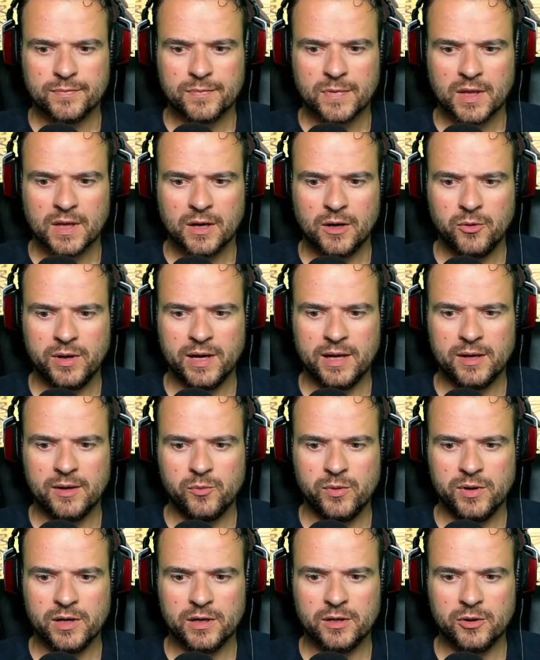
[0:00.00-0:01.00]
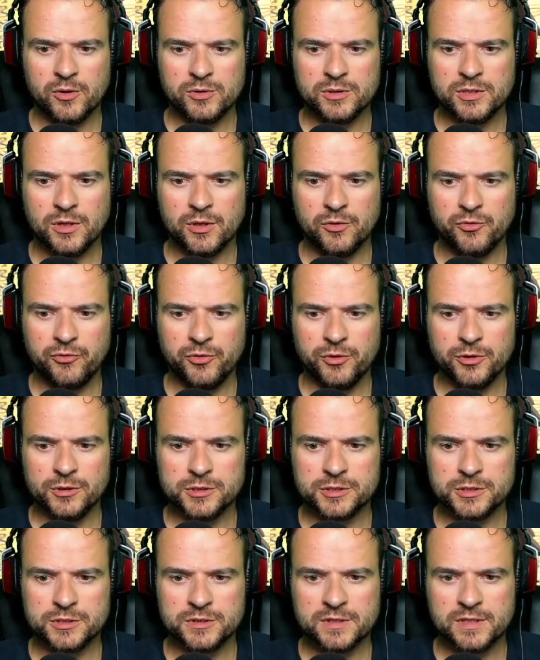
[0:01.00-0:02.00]
Okay, we are going to go
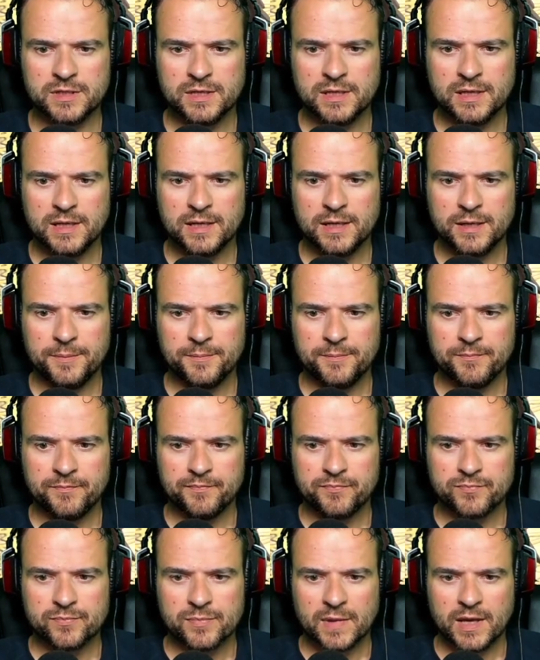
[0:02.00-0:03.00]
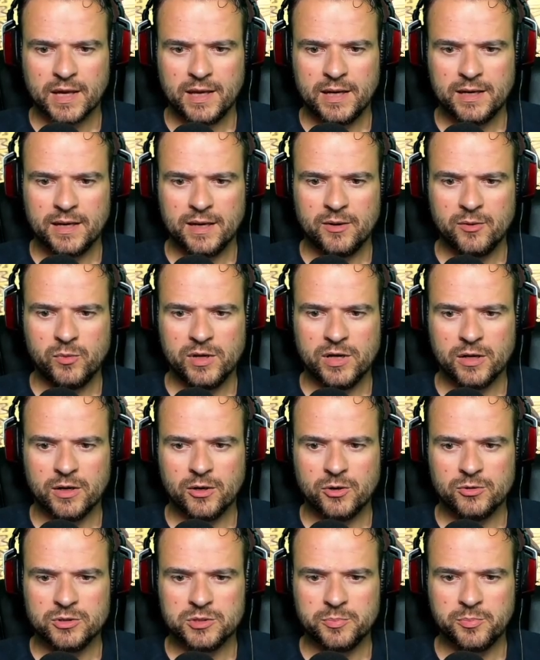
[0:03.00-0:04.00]
first. And then we are
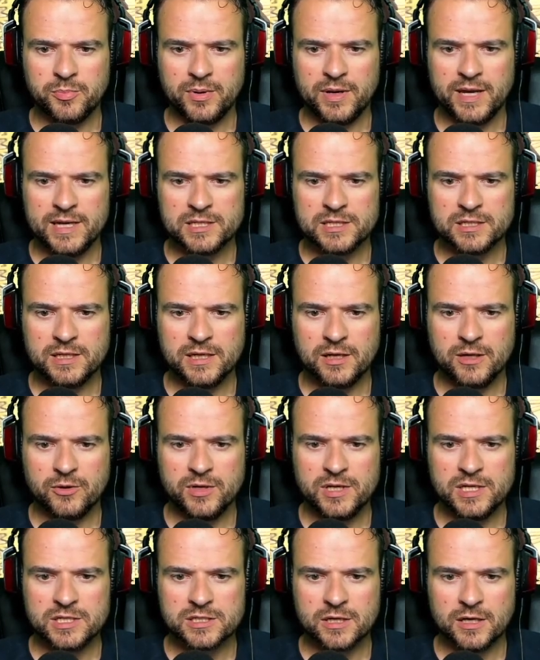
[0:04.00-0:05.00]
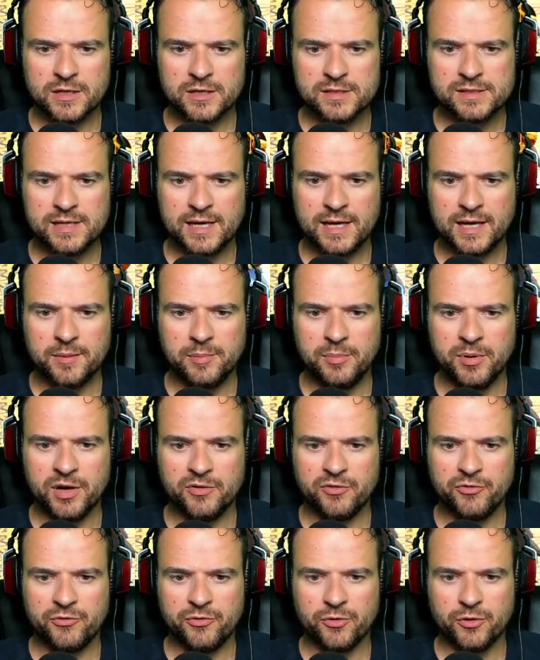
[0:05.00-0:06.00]
going to place an increase attack
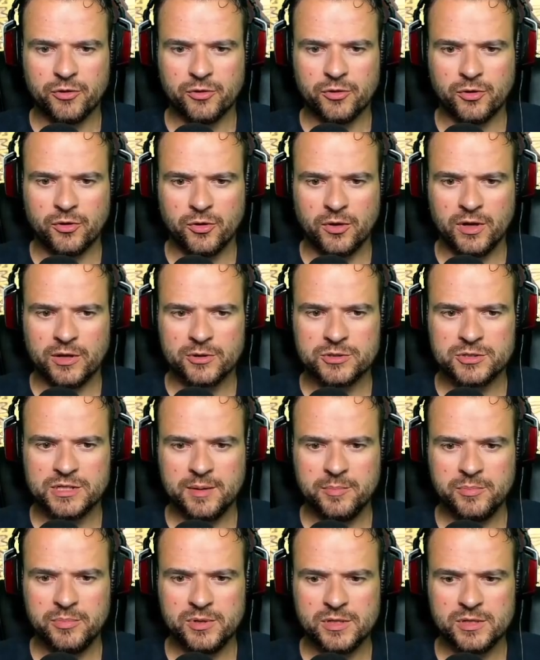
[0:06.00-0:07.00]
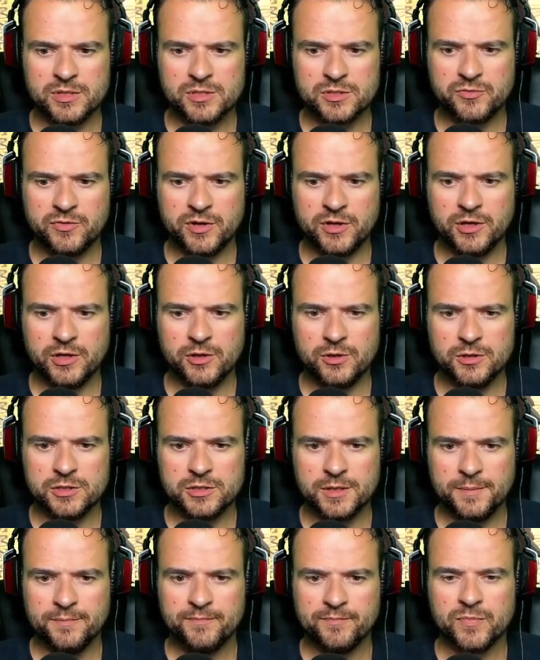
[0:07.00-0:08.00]
buff on all our champions. Very good.
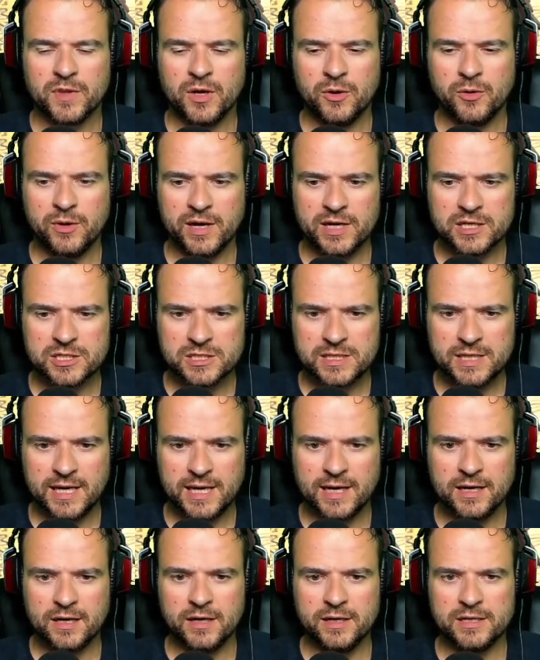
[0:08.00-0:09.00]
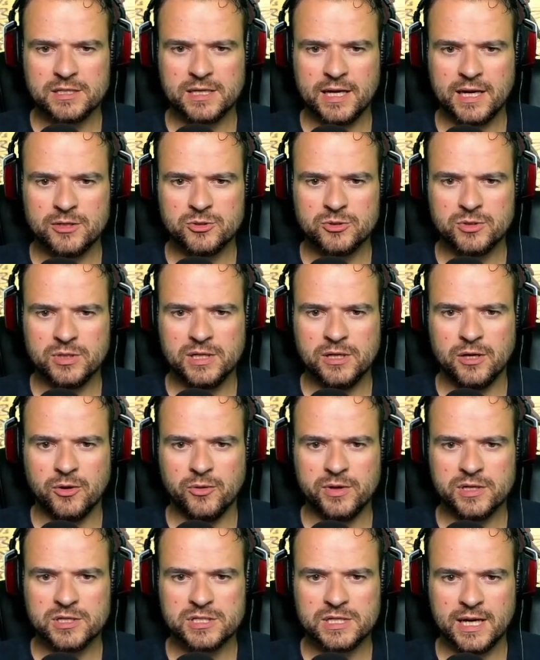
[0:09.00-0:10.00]
Okay, Stag Knight is actually
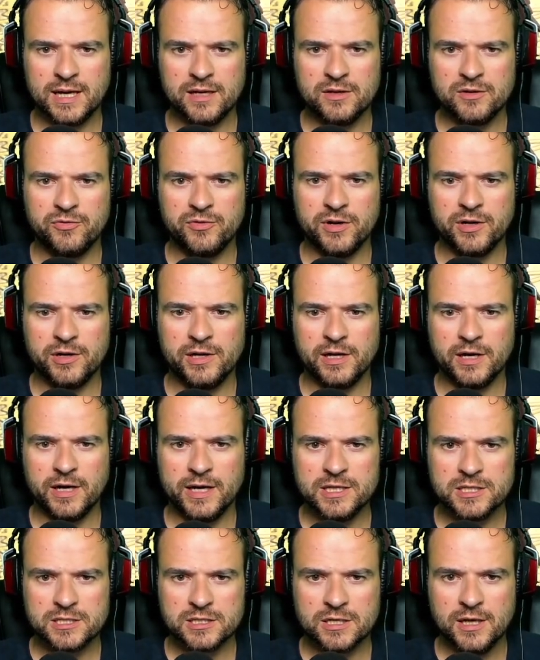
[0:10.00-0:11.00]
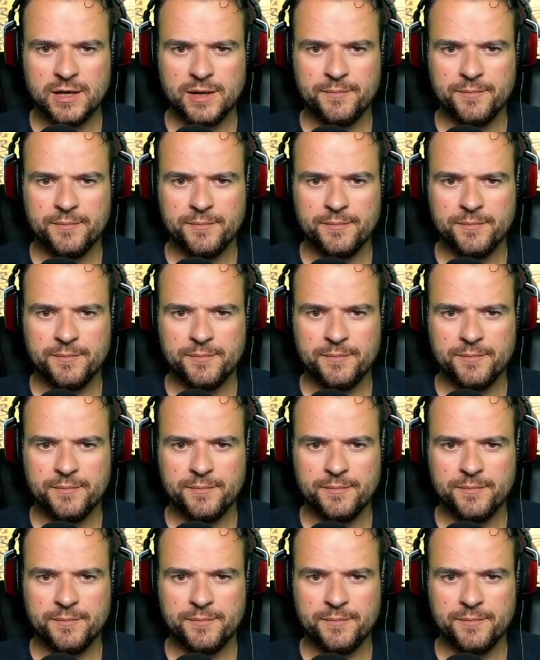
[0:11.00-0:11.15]
going second. Very nice.